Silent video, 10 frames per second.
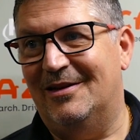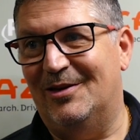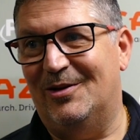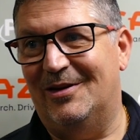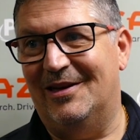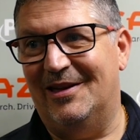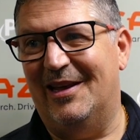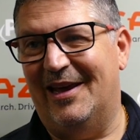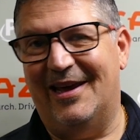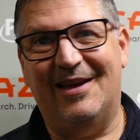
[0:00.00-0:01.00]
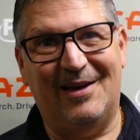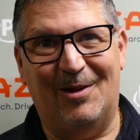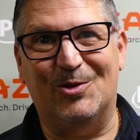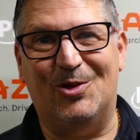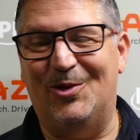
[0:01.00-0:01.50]
you know, and I
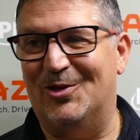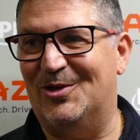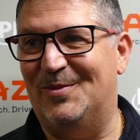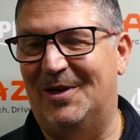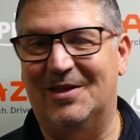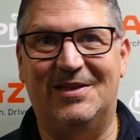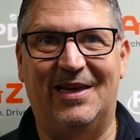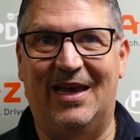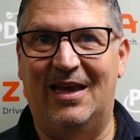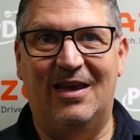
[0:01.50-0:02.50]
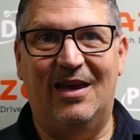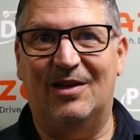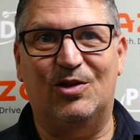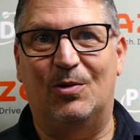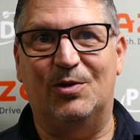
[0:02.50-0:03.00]
was close, but
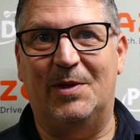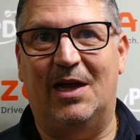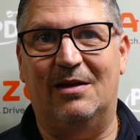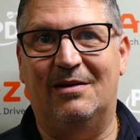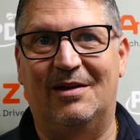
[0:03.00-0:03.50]
it's always been it.